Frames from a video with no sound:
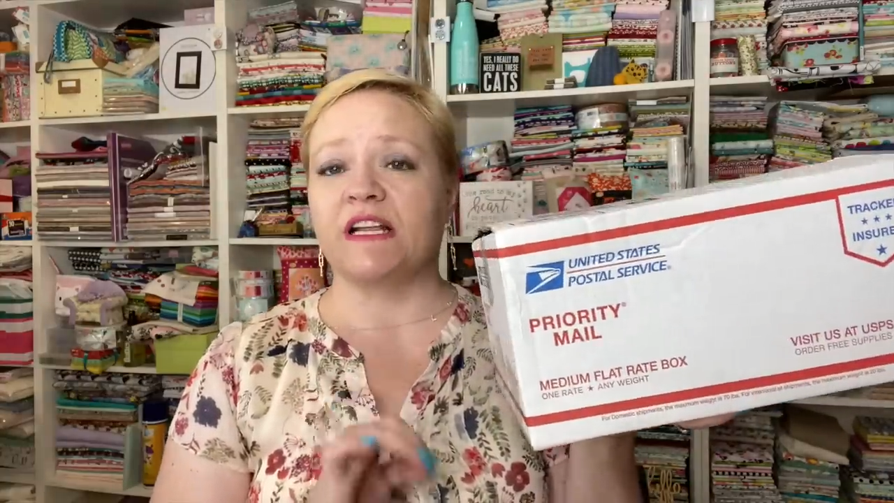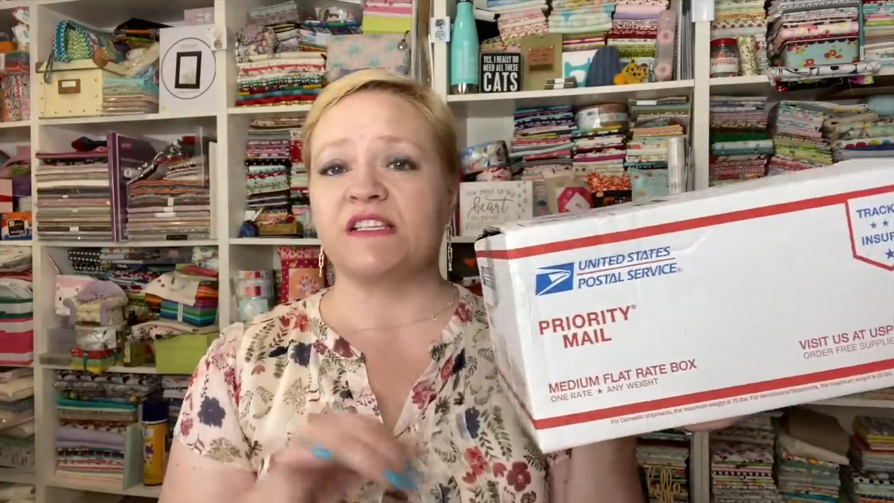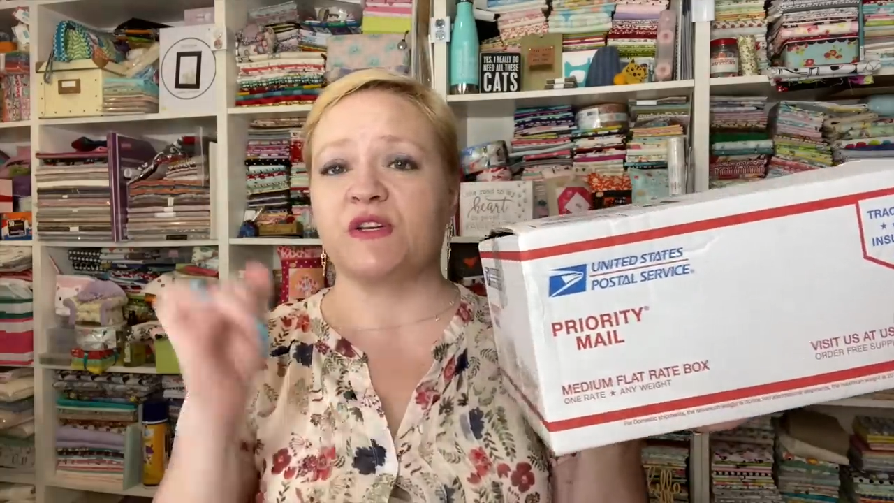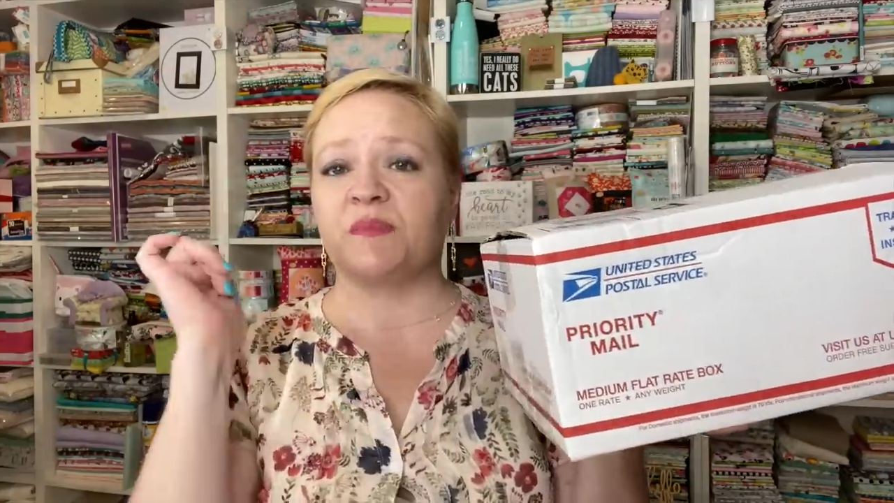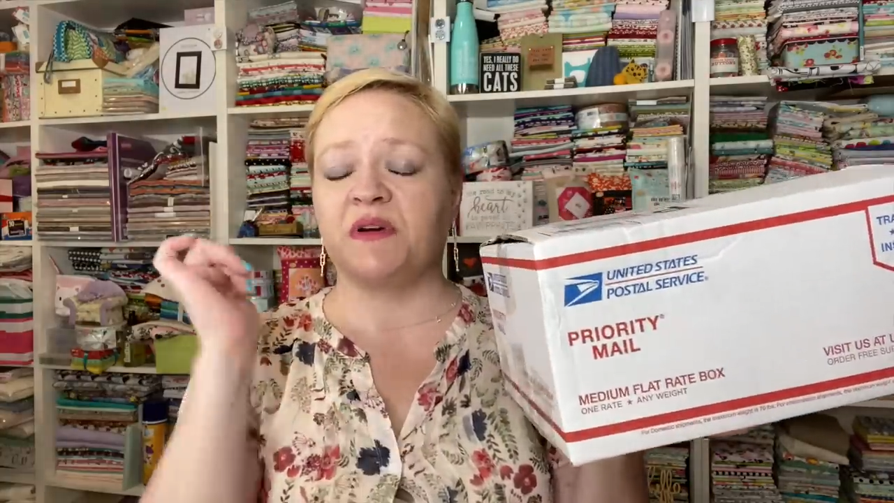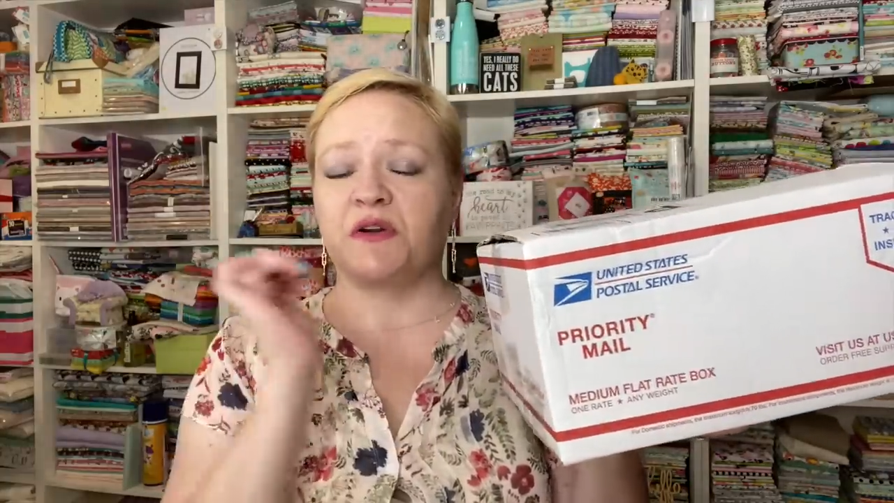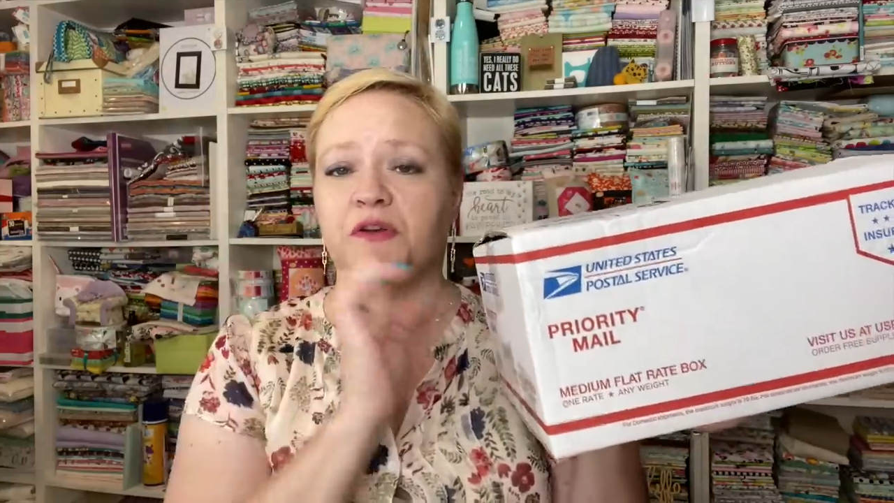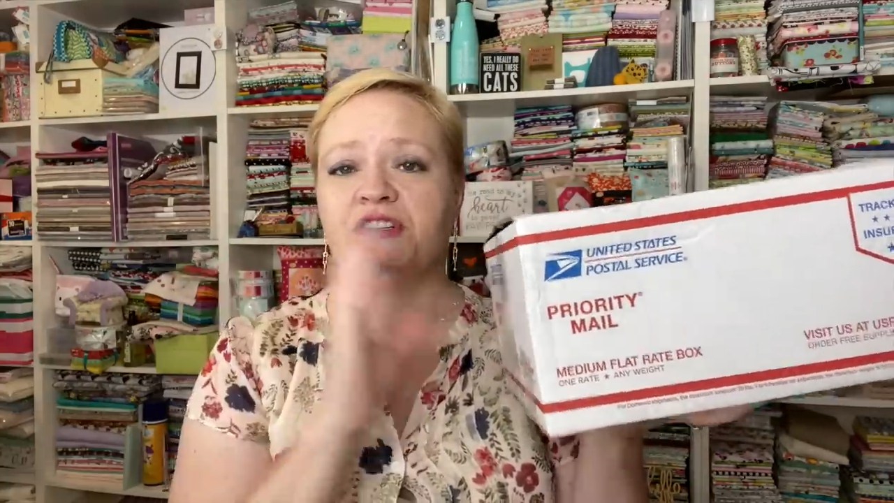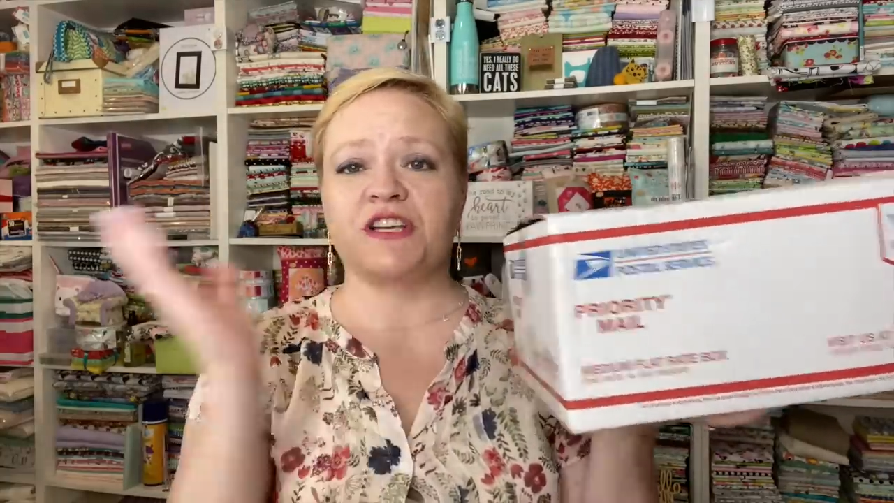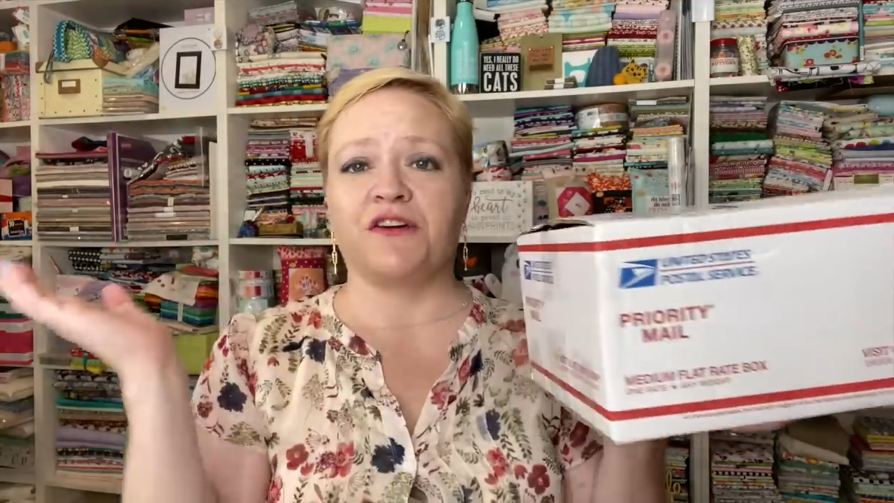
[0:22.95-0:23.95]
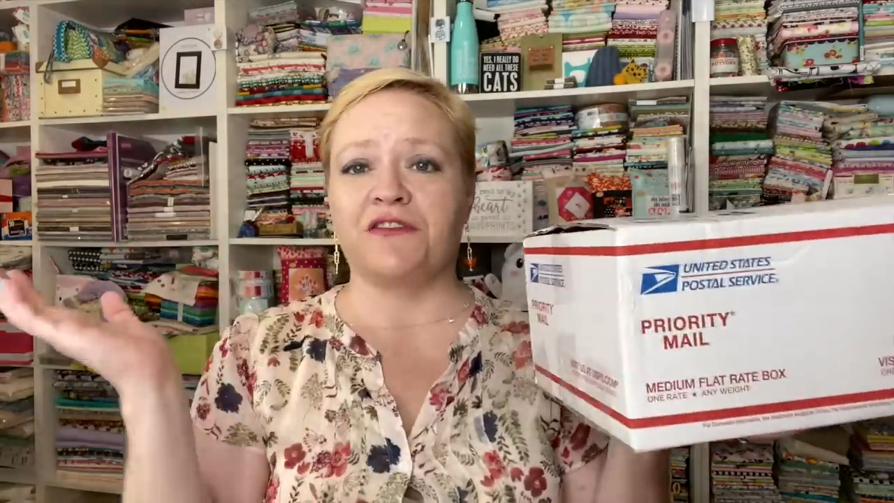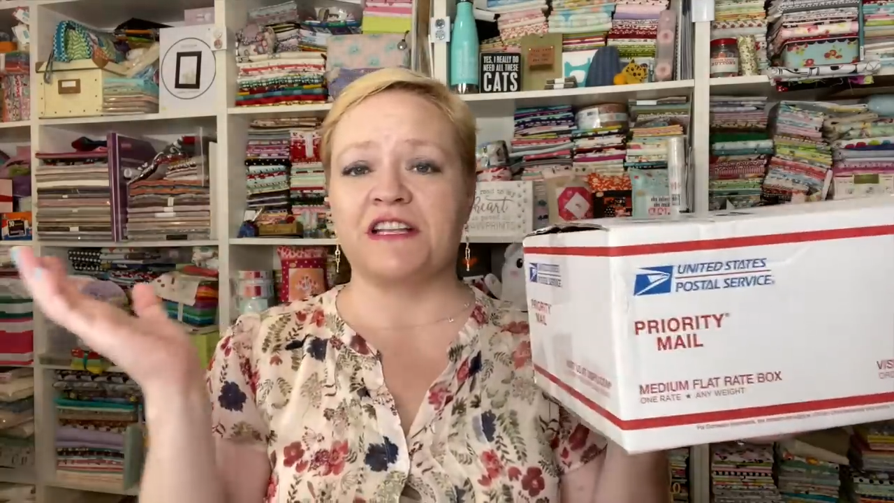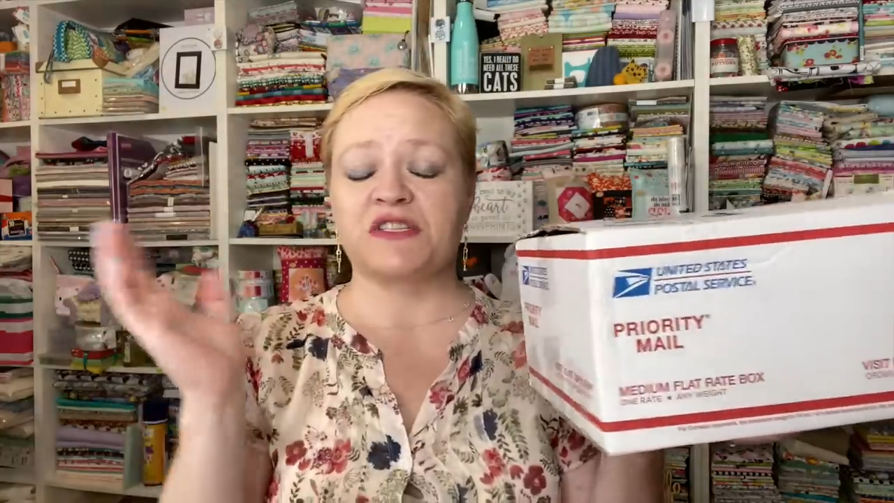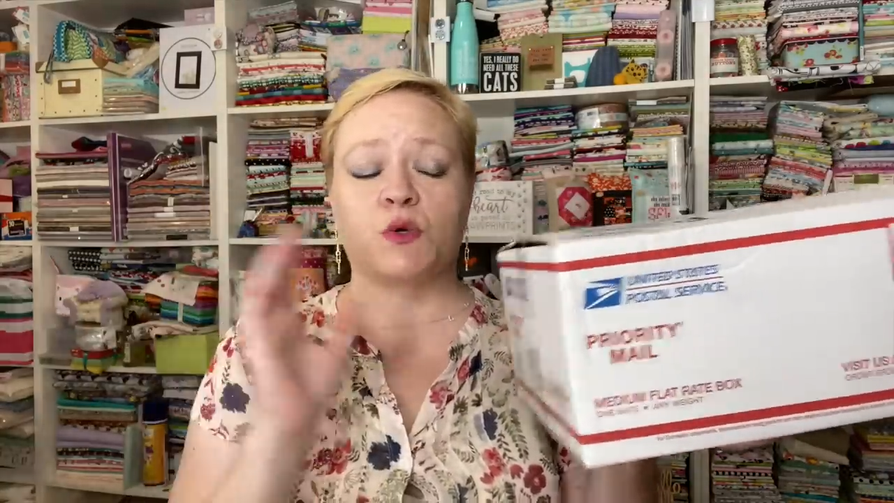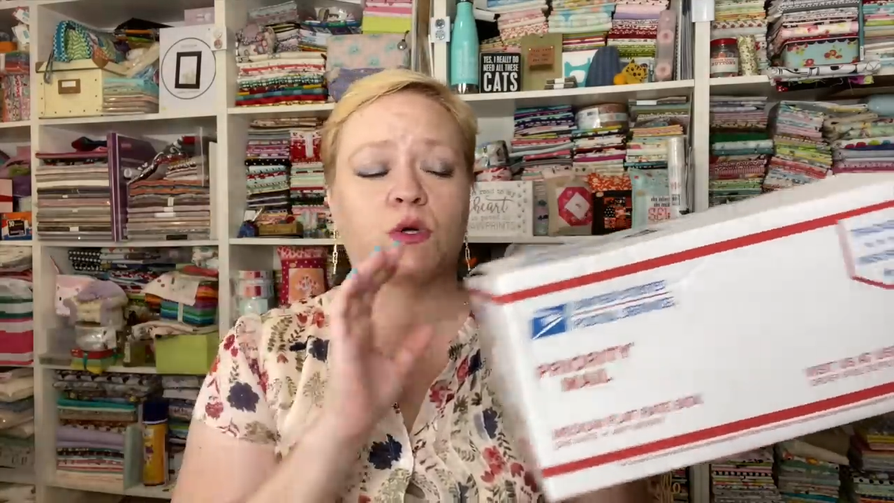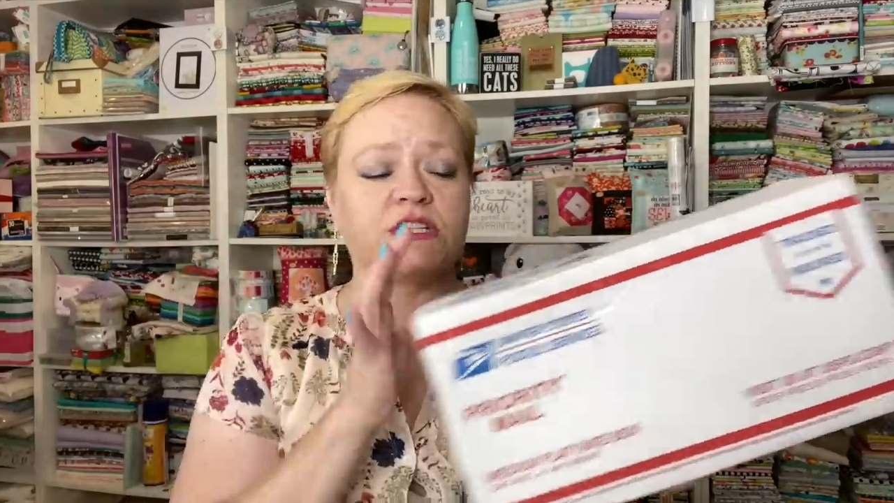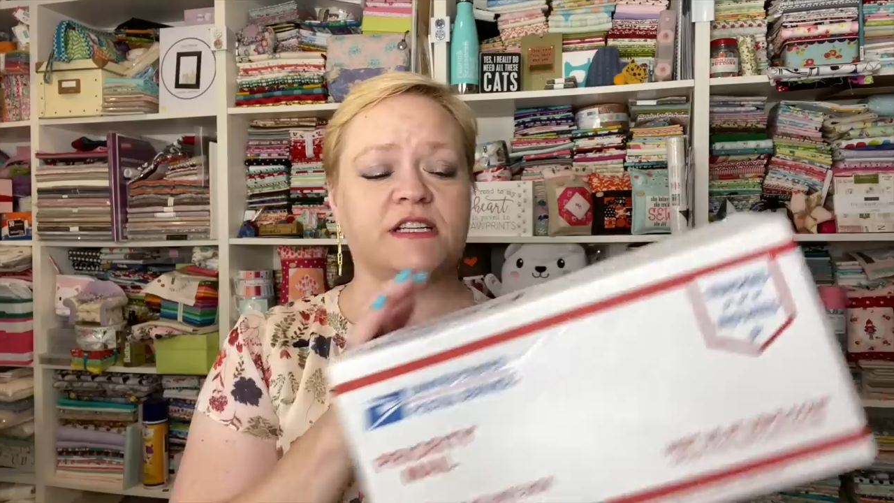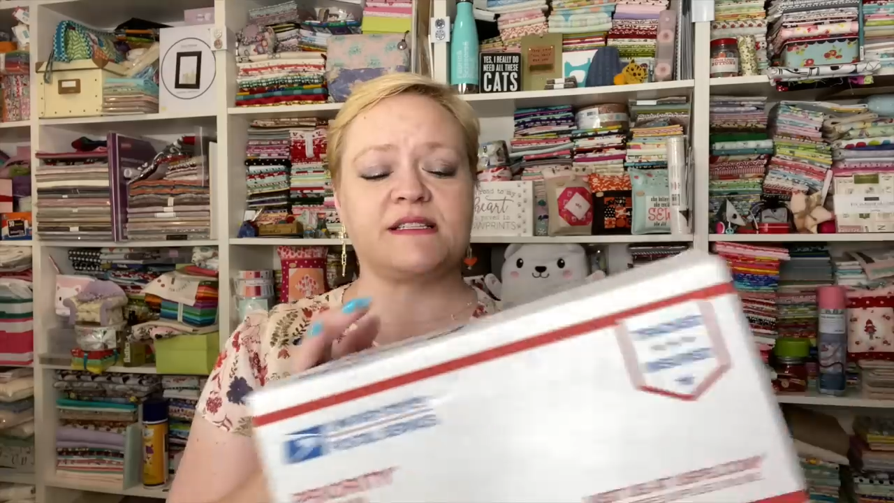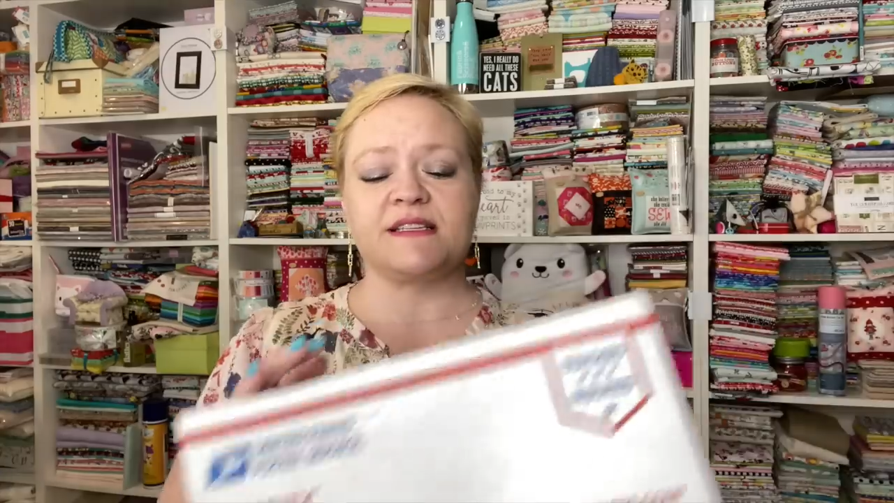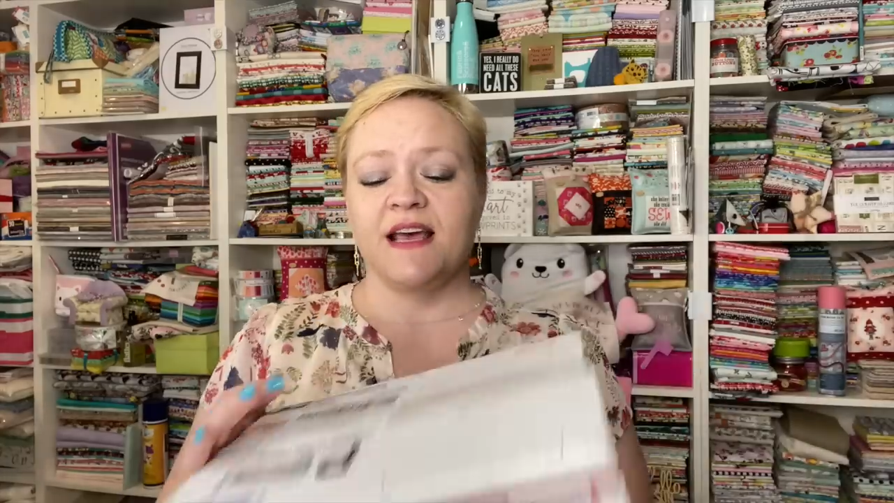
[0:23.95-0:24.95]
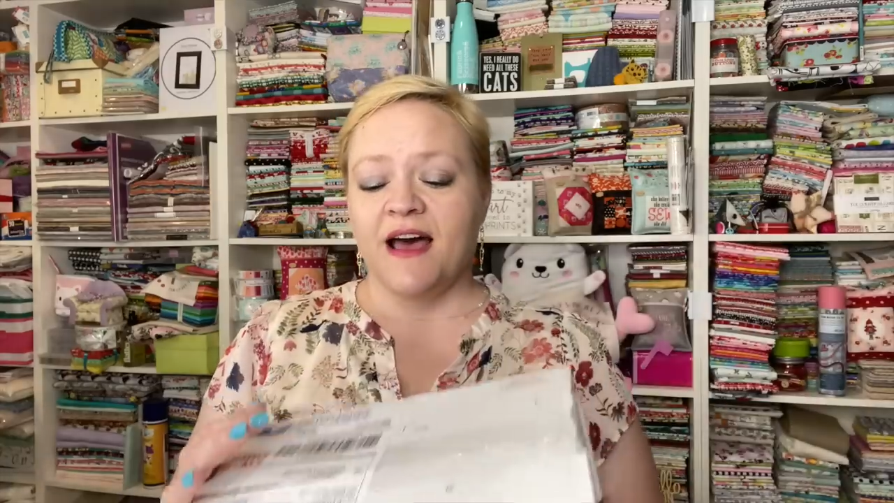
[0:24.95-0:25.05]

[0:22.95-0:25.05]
so you can put it on your shelf and it's gorgeous.